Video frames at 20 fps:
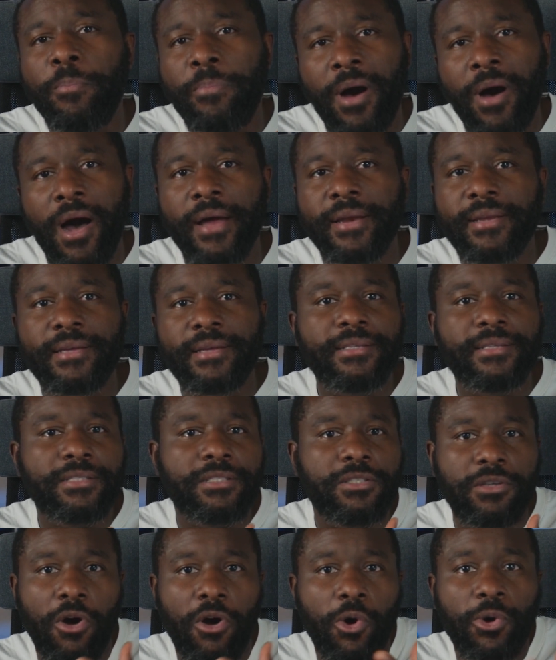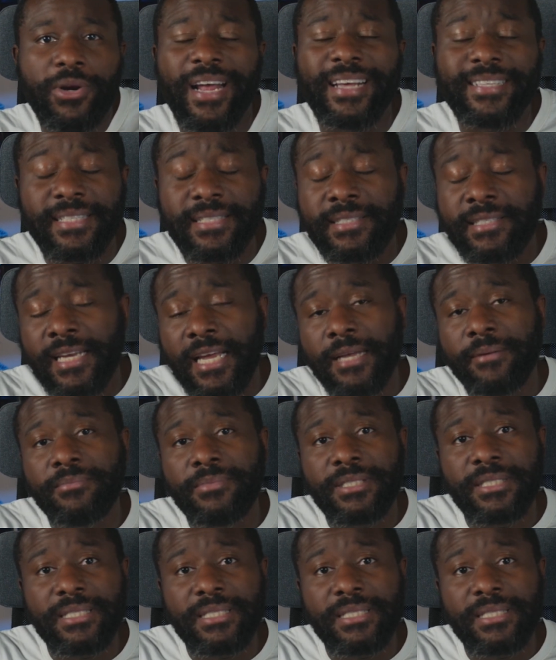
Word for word: bot is coded as its name